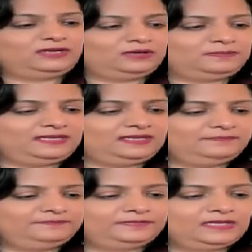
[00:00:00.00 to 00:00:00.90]
you
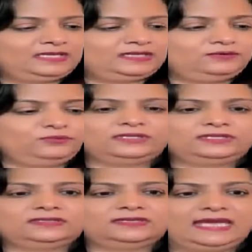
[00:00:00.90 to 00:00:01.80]
won't get it.
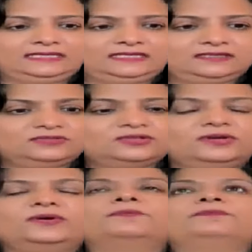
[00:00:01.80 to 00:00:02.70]
So
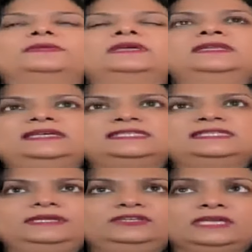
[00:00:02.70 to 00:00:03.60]
that's something to
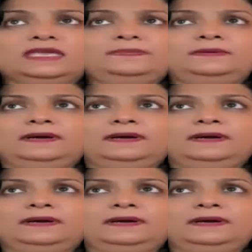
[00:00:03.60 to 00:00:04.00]
keep in mind.